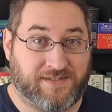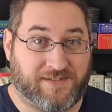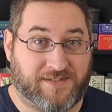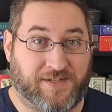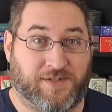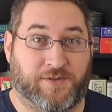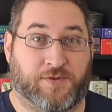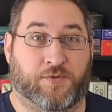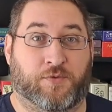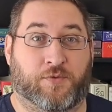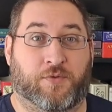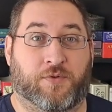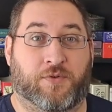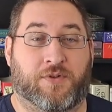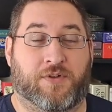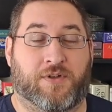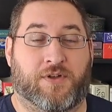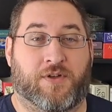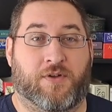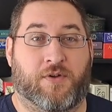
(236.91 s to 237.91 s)
to
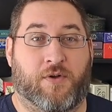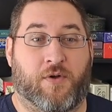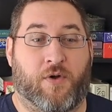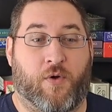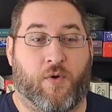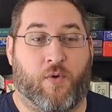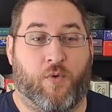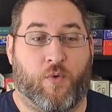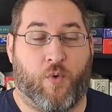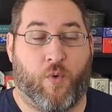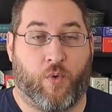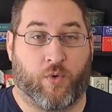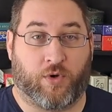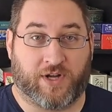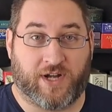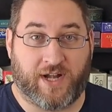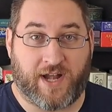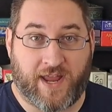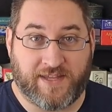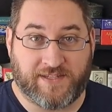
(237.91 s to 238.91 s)

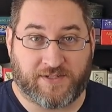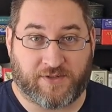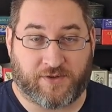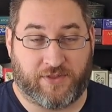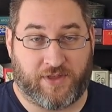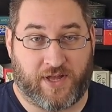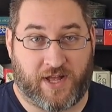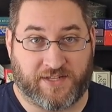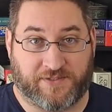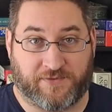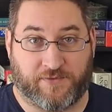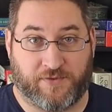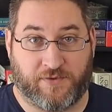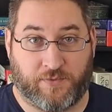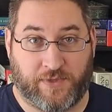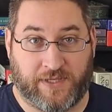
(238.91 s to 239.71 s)
organize your thoughts for the